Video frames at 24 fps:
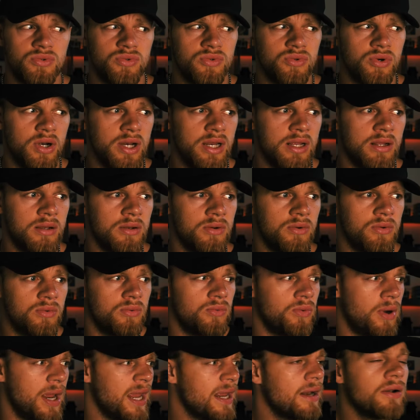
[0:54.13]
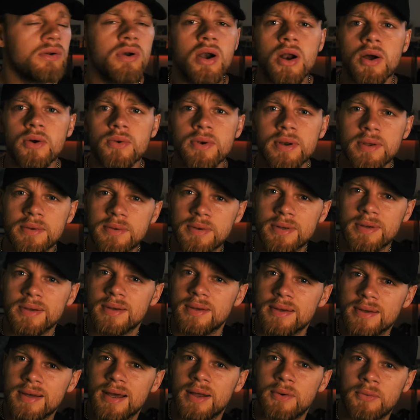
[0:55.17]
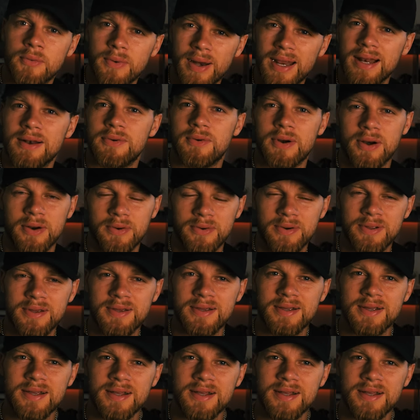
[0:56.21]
train, railroad, a railroad